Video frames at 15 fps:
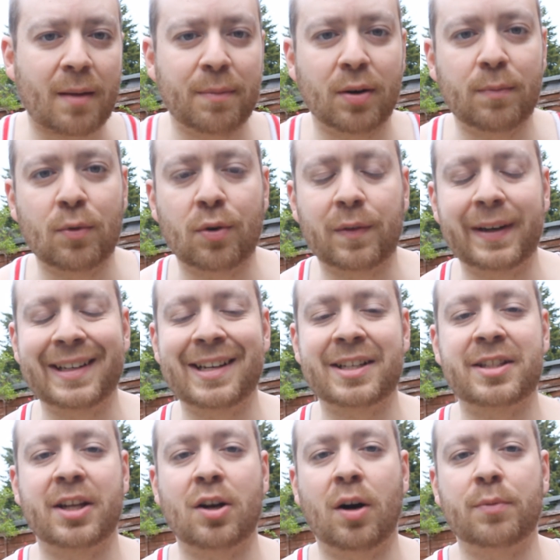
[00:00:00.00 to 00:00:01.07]
but more
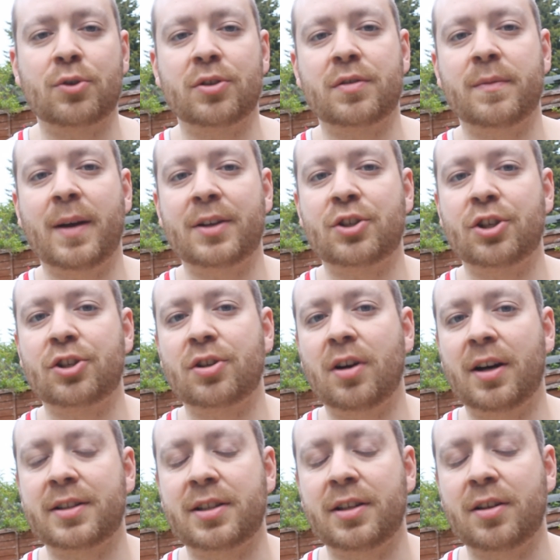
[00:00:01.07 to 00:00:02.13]
realistic options for Manchester
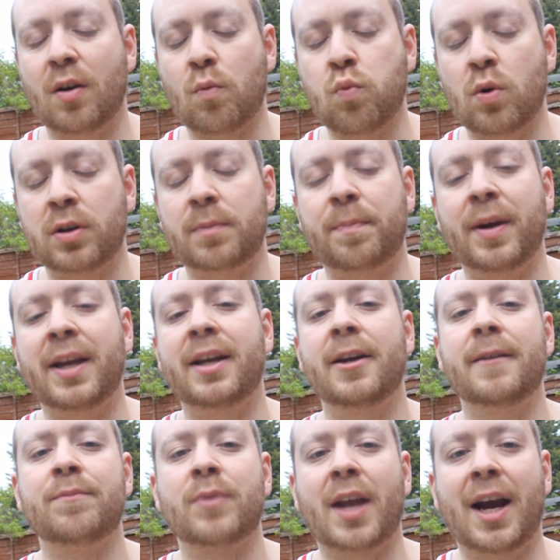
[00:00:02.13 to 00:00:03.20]
United would be
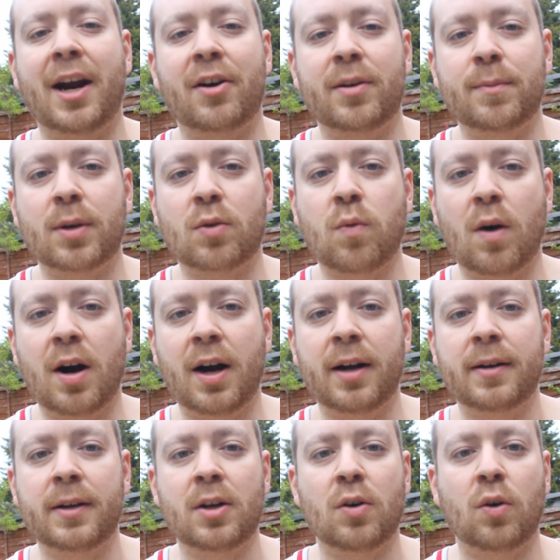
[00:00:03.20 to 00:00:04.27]
Harry Maguire
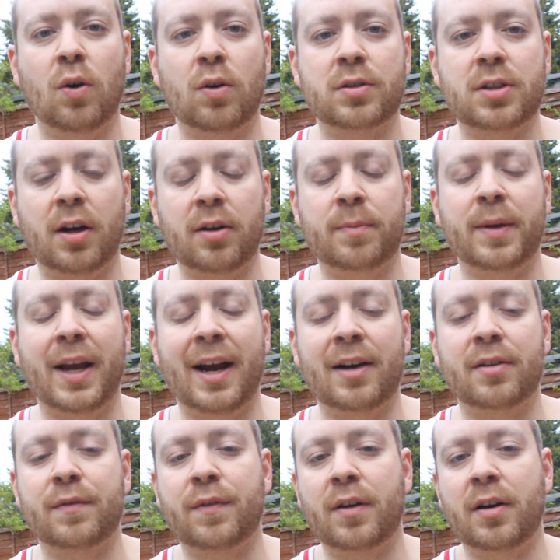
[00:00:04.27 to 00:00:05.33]
or Toby
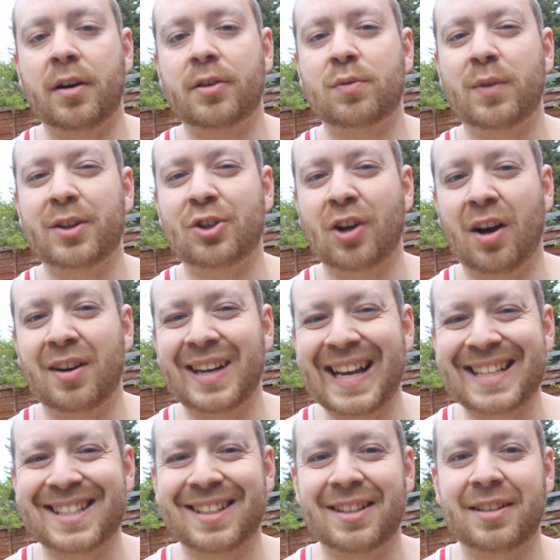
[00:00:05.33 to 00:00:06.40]
Alderweireld, which are
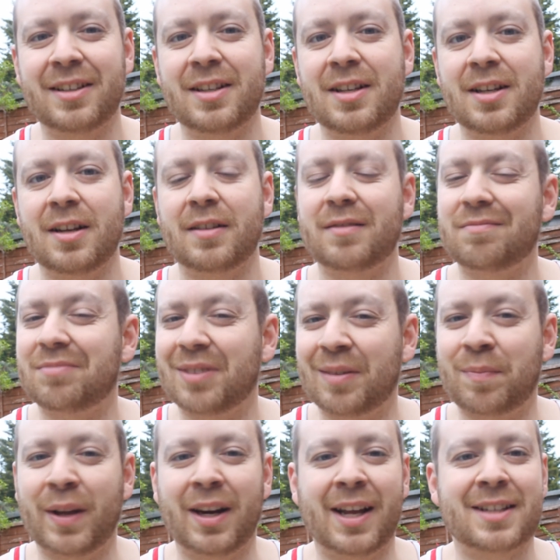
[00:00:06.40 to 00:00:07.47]
lesser, a
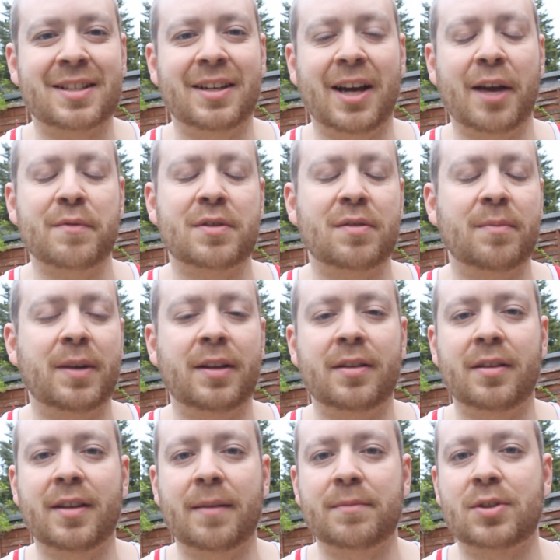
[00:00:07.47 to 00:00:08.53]
bit lesser names for me
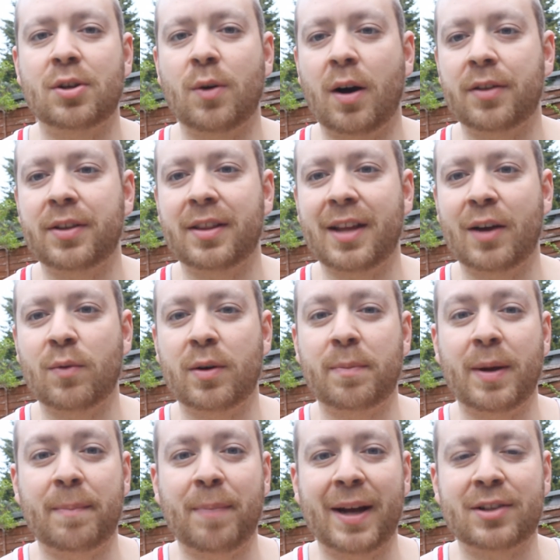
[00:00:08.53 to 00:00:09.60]
than them two. I think they would
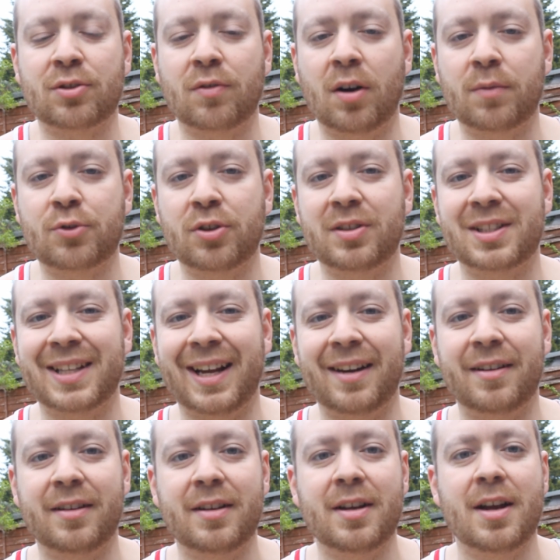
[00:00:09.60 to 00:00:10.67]
be better options
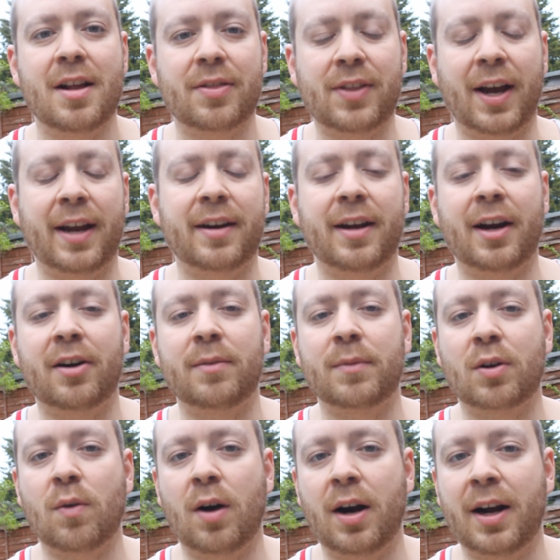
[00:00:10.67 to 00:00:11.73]
than, than Harry
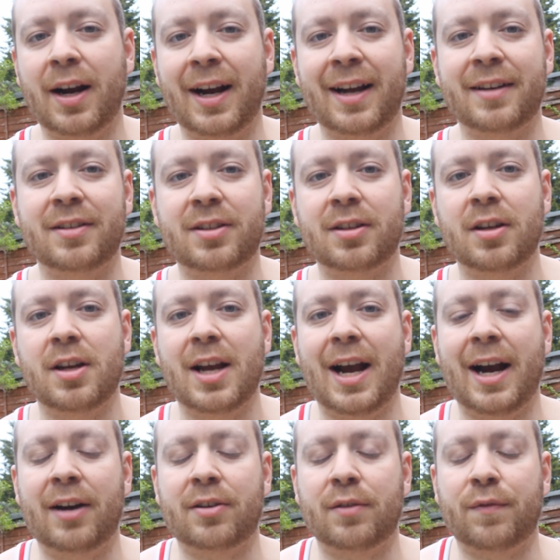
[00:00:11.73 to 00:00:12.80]
Maguire and
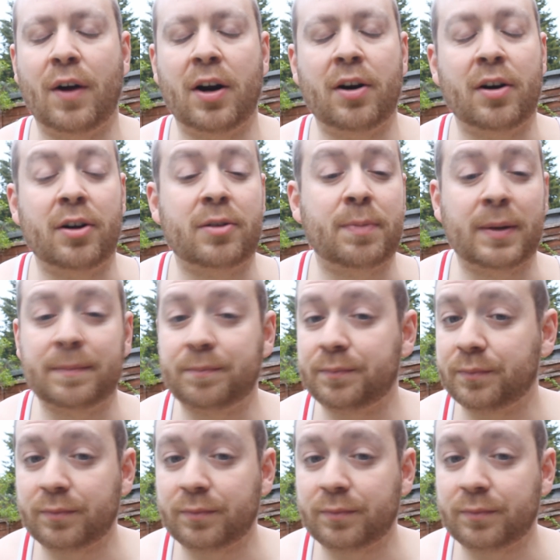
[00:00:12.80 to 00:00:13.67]
Alderweireld, but